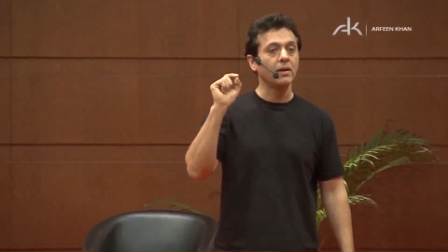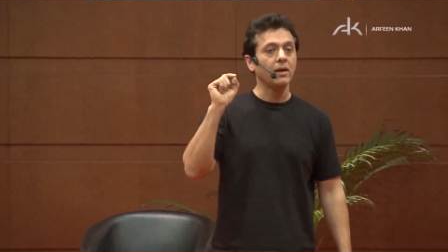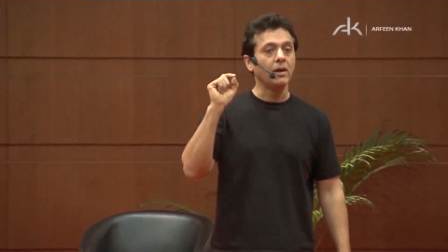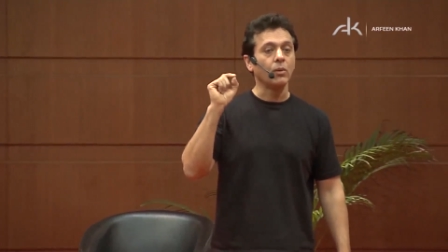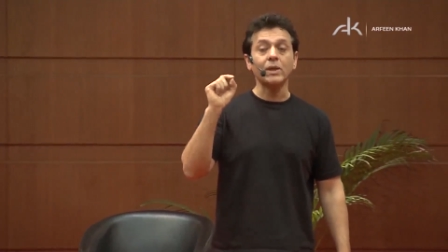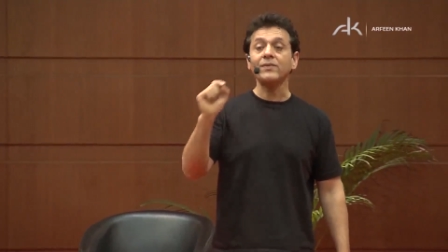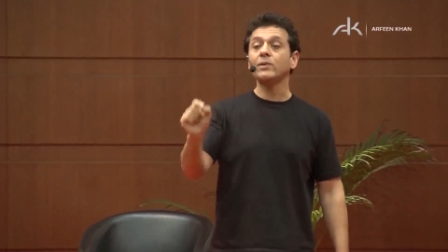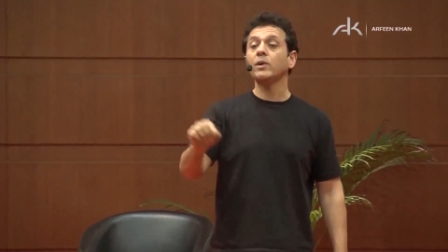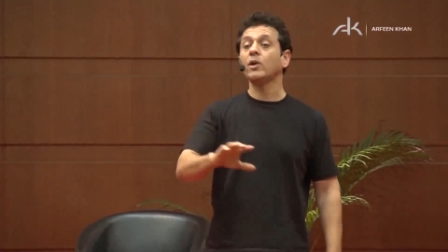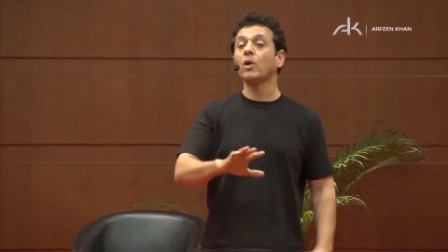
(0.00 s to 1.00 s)
What if
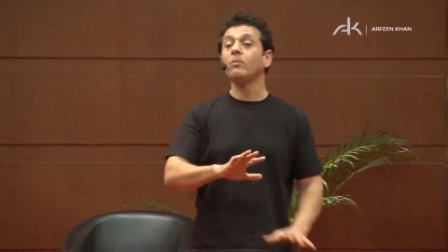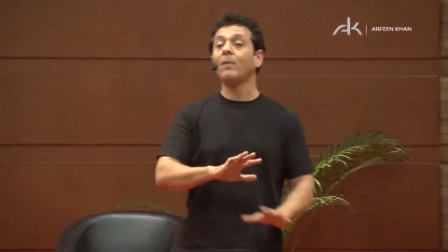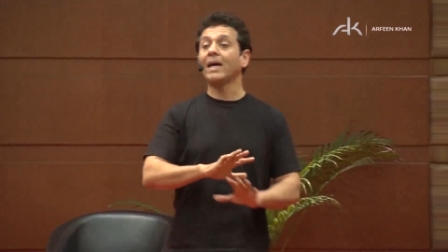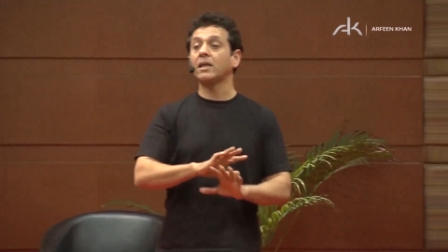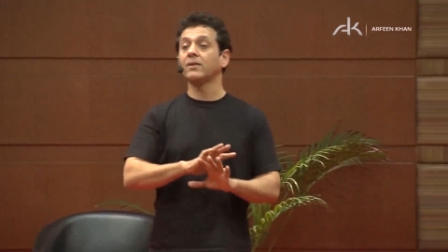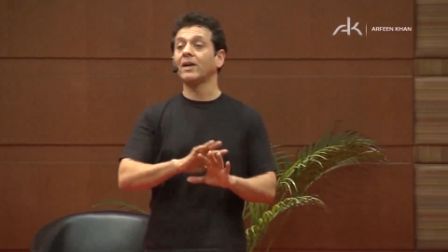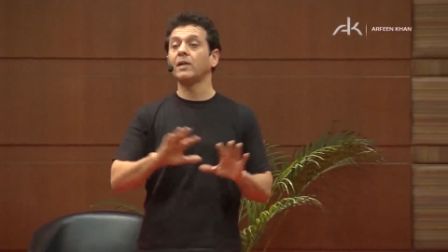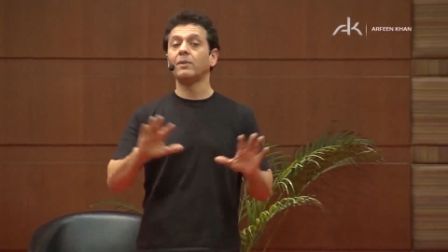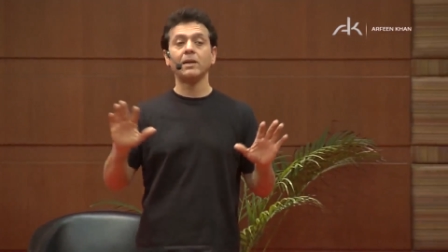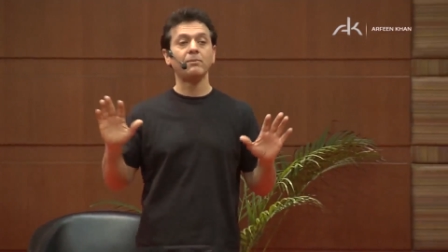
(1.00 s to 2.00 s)
there were no mics
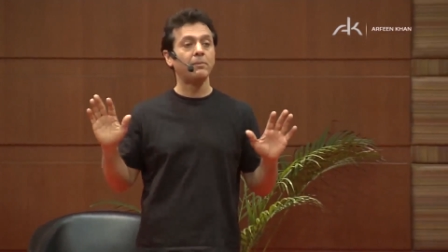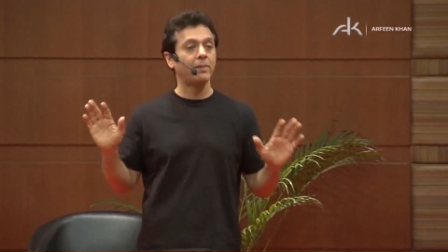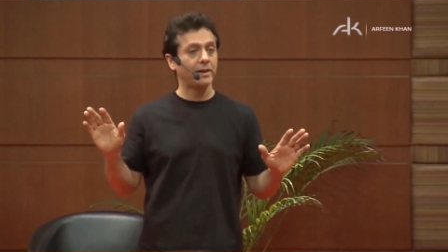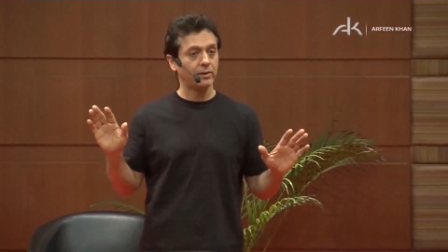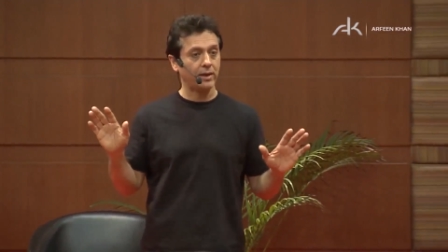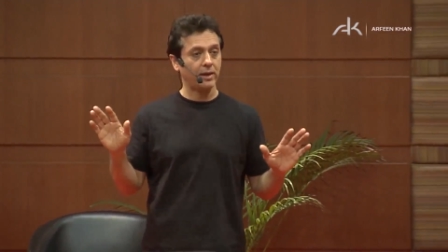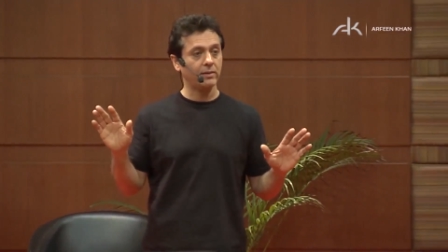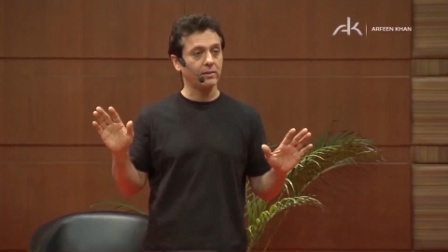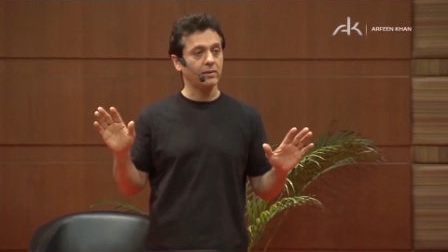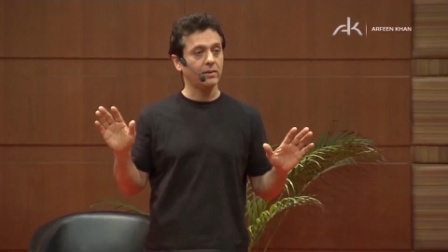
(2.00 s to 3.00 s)
available in Mumbai today?
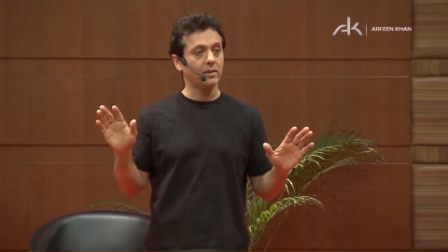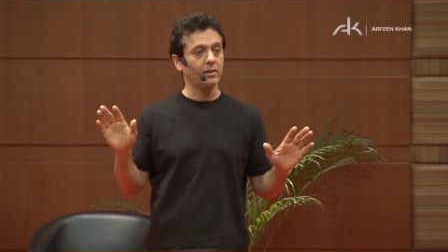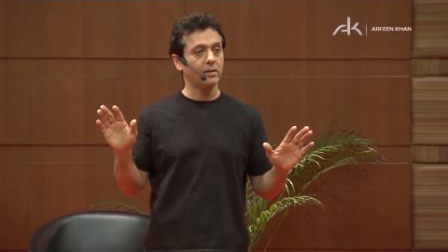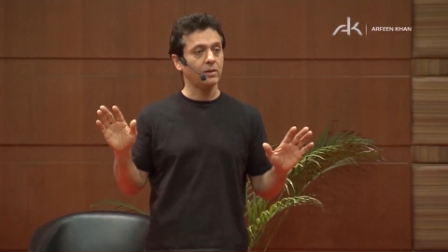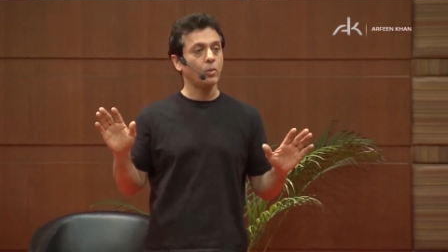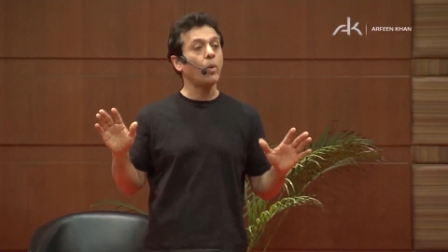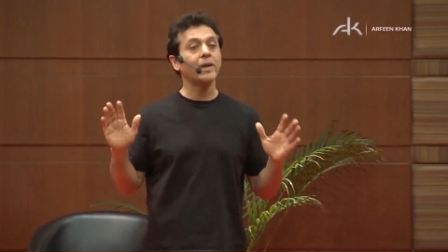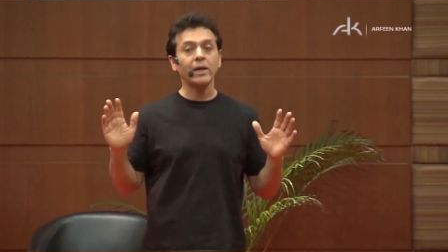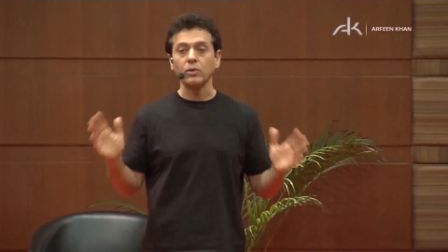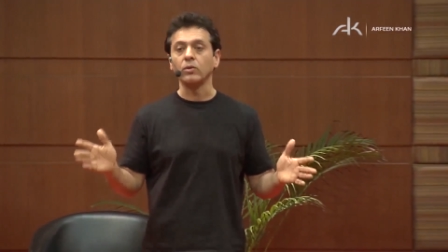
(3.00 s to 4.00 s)
What would I do?